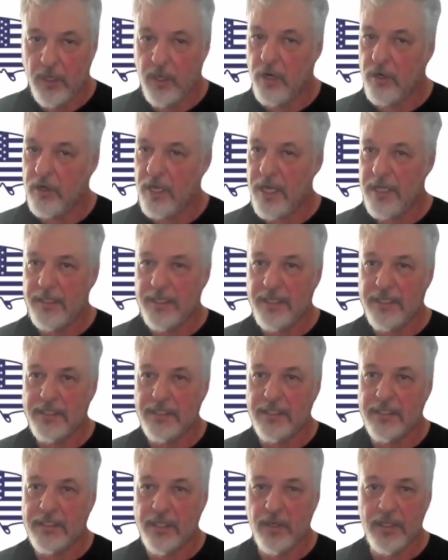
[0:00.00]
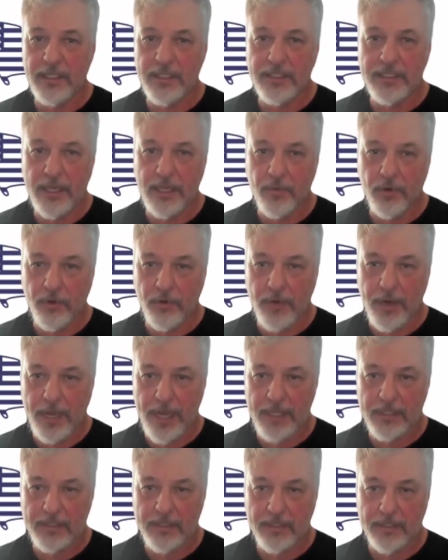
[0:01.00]
are not necessarily
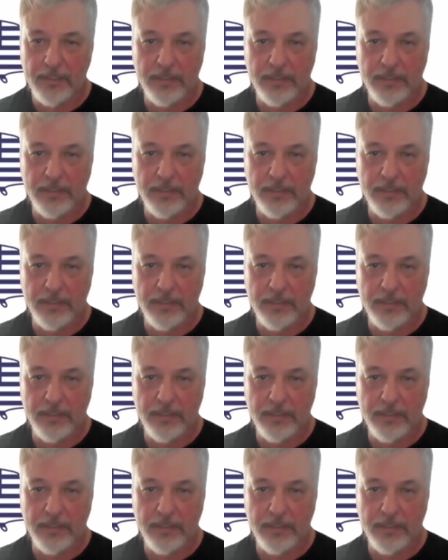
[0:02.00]
Democrats.